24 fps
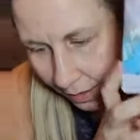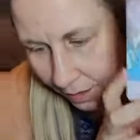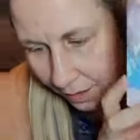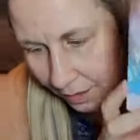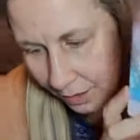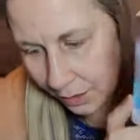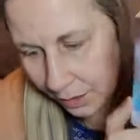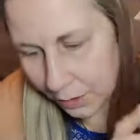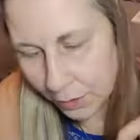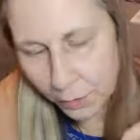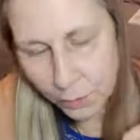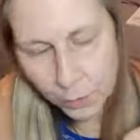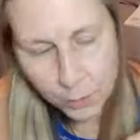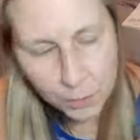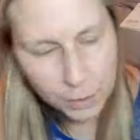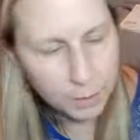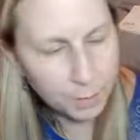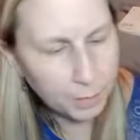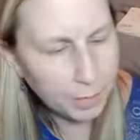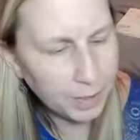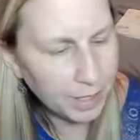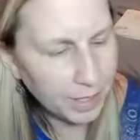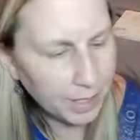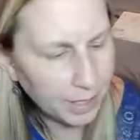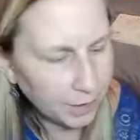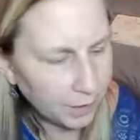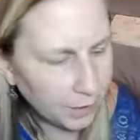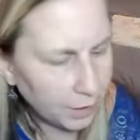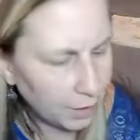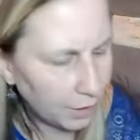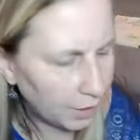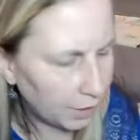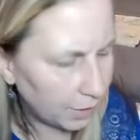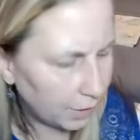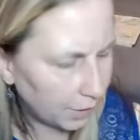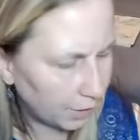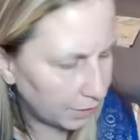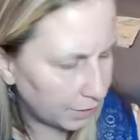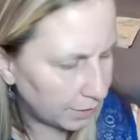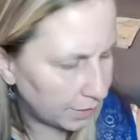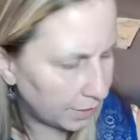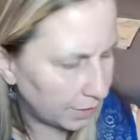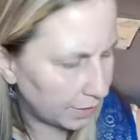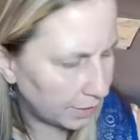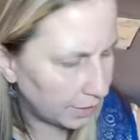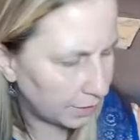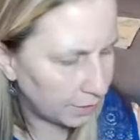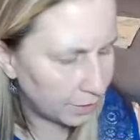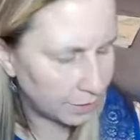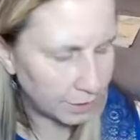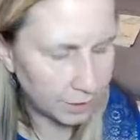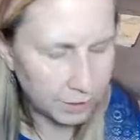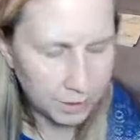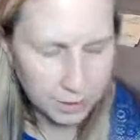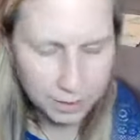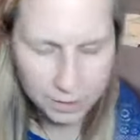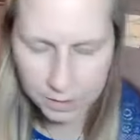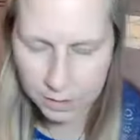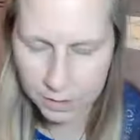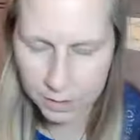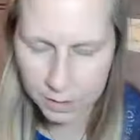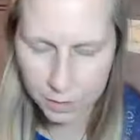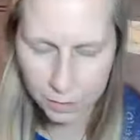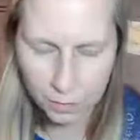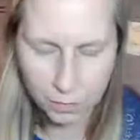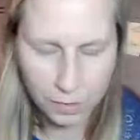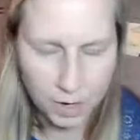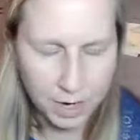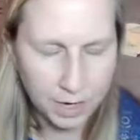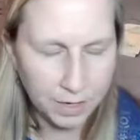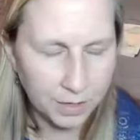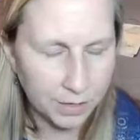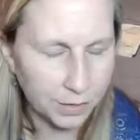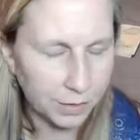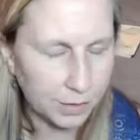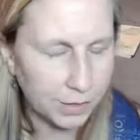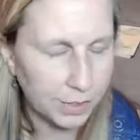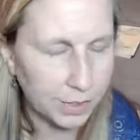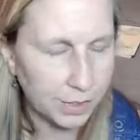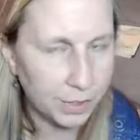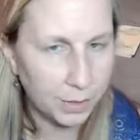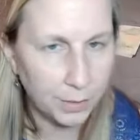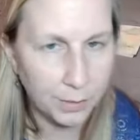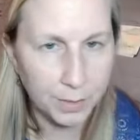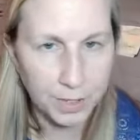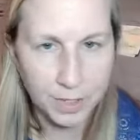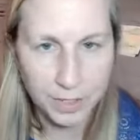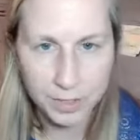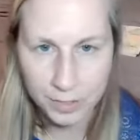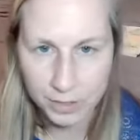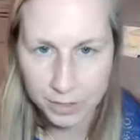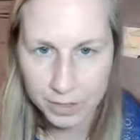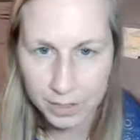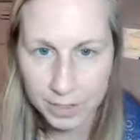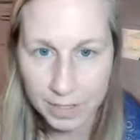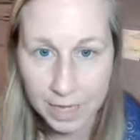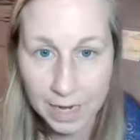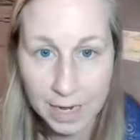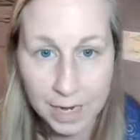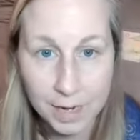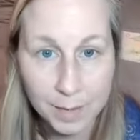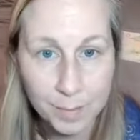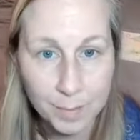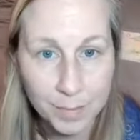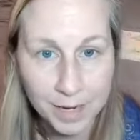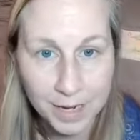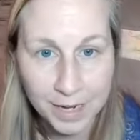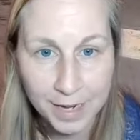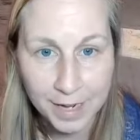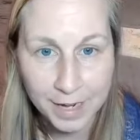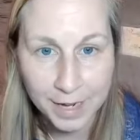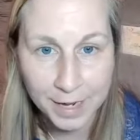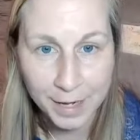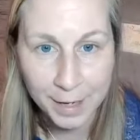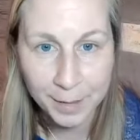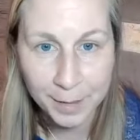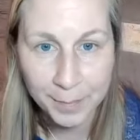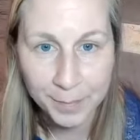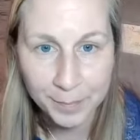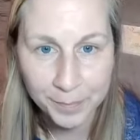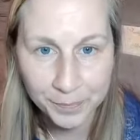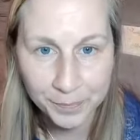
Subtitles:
you are being called to just surrender to it. Just let it be.